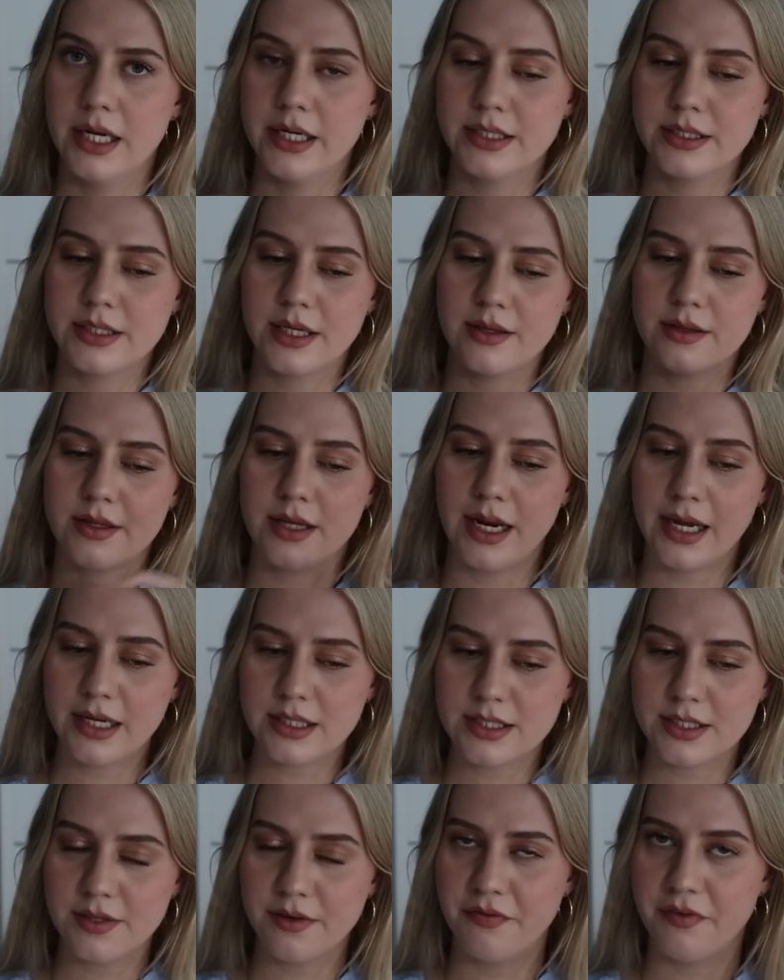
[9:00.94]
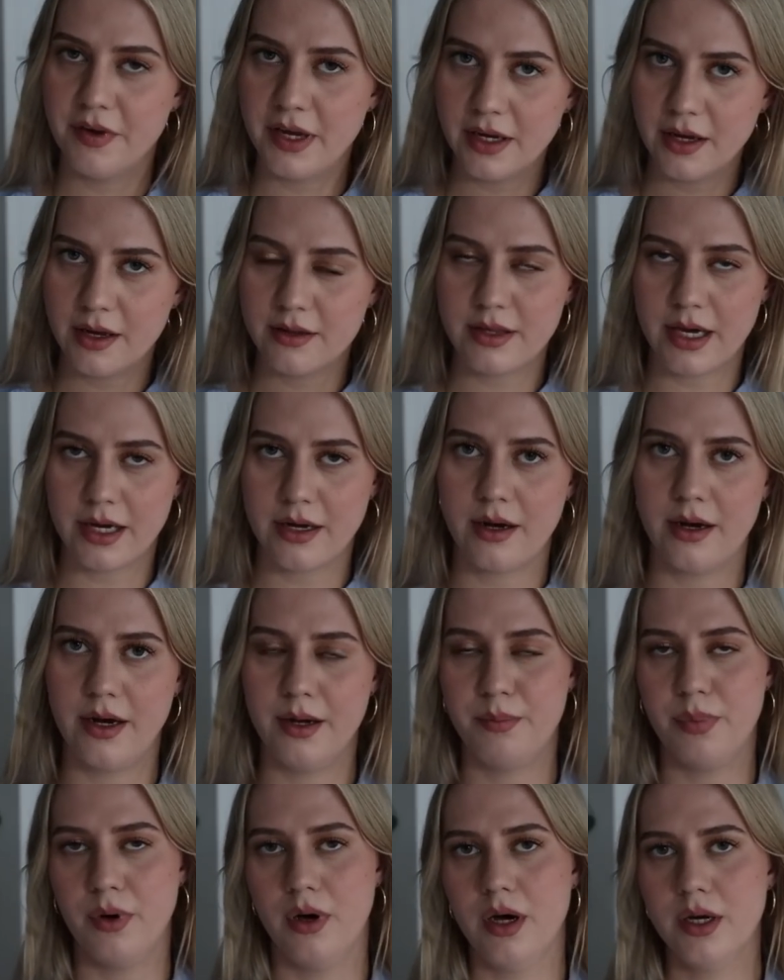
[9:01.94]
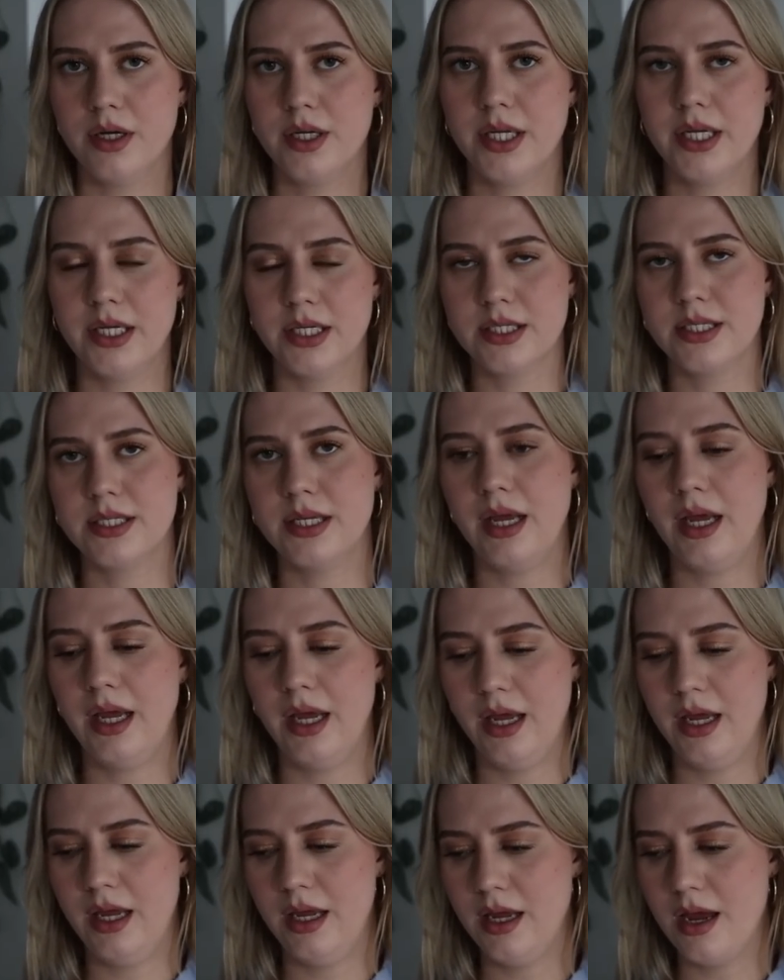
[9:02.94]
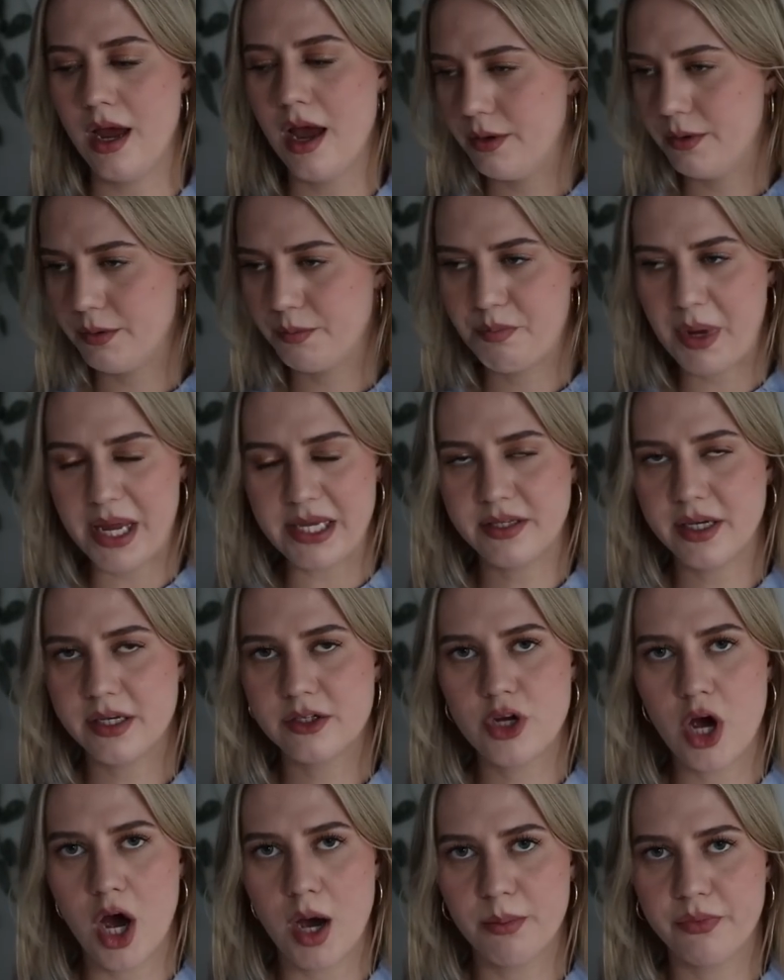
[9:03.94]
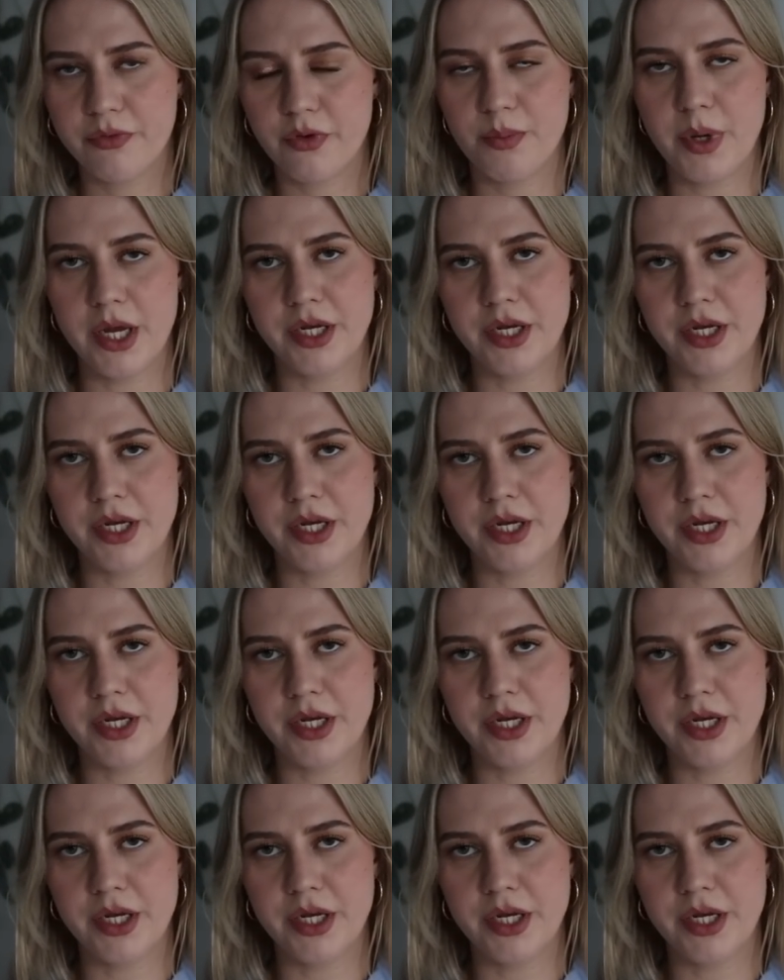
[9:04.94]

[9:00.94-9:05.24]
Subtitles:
And the next thing that I bought is a basic top from